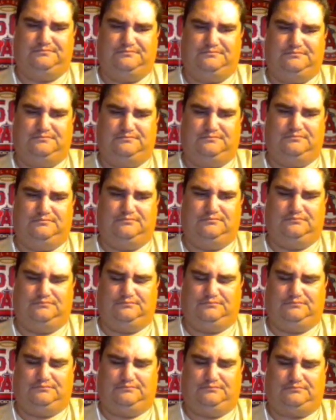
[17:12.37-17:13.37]

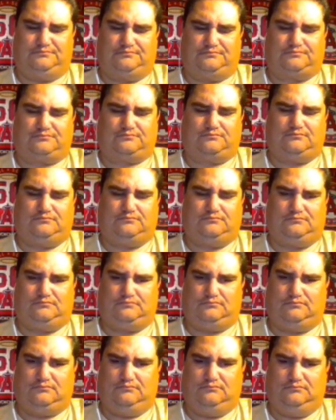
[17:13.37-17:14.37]

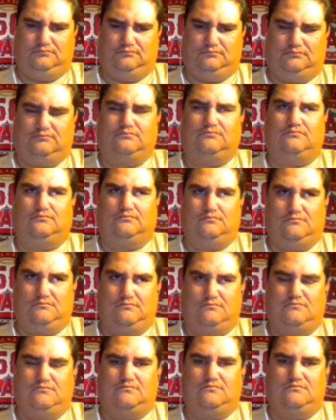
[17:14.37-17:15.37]

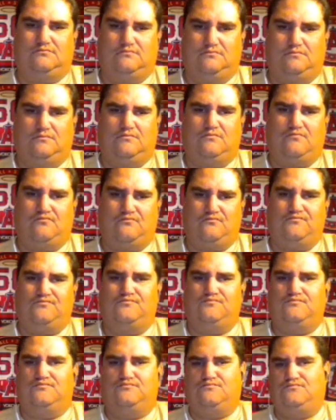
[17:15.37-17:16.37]
The person shown says nothing.